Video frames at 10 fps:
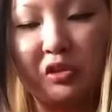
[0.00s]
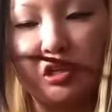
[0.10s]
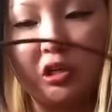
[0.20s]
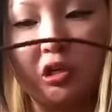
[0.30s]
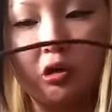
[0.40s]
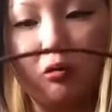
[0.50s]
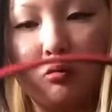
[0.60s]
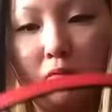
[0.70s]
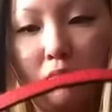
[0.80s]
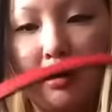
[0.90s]
you
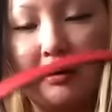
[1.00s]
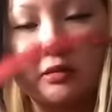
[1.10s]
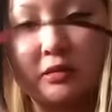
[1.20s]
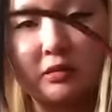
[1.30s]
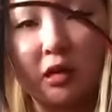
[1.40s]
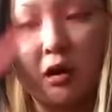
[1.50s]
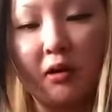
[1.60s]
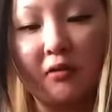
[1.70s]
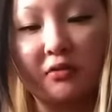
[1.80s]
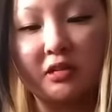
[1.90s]
know, wear this out
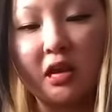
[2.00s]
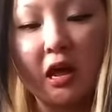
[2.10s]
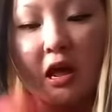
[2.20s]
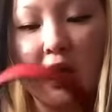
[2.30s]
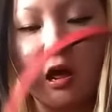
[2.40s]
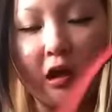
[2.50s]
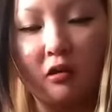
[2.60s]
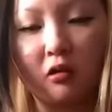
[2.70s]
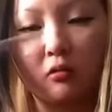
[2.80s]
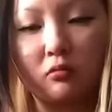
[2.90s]
every day and
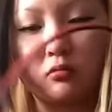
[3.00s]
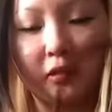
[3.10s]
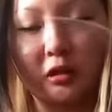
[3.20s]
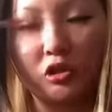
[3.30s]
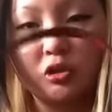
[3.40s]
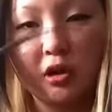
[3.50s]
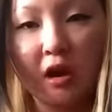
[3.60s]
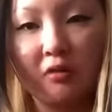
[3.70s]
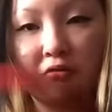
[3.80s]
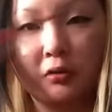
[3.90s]
are like too
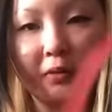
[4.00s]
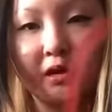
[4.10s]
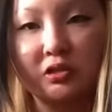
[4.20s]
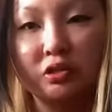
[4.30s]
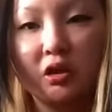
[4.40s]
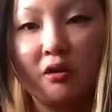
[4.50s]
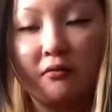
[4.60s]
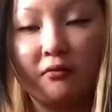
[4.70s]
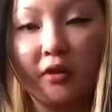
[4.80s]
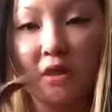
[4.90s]
careful. But it's
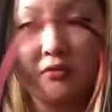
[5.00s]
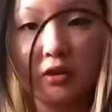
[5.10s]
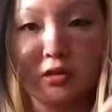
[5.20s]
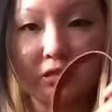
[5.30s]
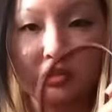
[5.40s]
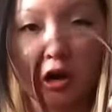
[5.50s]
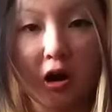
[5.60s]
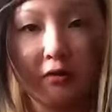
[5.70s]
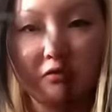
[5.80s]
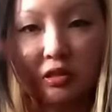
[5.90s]
very, very
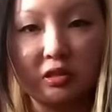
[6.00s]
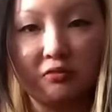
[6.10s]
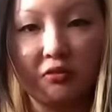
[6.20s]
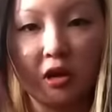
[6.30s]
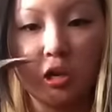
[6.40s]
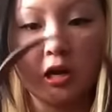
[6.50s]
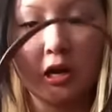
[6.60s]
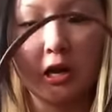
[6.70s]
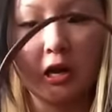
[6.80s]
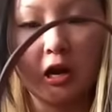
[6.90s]
soft. It's
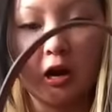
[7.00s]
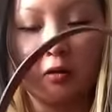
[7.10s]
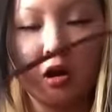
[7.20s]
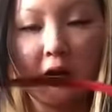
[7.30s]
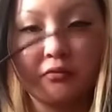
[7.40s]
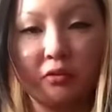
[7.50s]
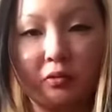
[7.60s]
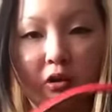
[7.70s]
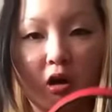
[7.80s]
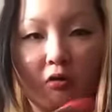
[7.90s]
very comfortable
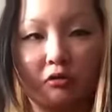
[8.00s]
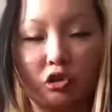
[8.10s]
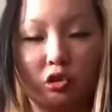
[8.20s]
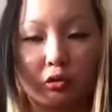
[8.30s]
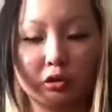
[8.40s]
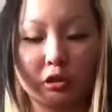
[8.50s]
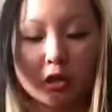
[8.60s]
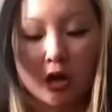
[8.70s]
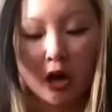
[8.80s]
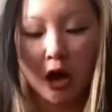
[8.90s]
on the shoulder.
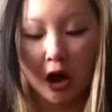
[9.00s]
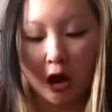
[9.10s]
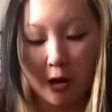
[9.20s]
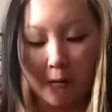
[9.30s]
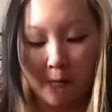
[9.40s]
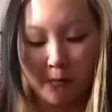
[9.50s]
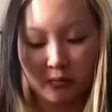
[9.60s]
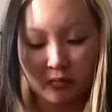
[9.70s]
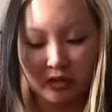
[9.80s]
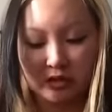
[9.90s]
The
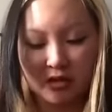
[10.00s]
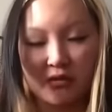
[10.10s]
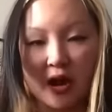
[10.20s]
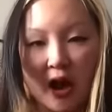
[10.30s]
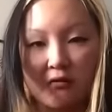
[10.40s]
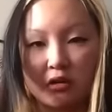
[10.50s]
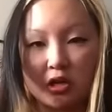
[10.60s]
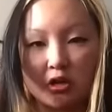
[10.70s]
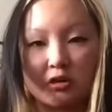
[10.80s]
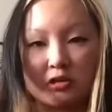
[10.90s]
stuff I have in
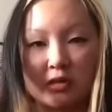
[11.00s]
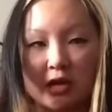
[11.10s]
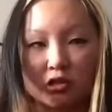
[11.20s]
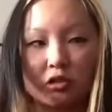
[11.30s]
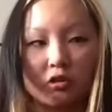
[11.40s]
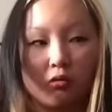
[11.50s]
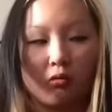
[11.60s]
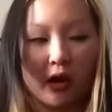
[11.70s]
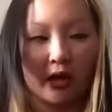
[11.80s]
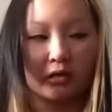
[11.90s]
here is actually
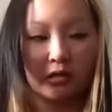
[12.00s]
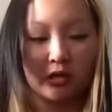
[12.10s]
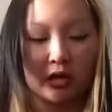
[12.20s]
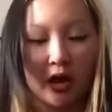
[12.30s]
quite, it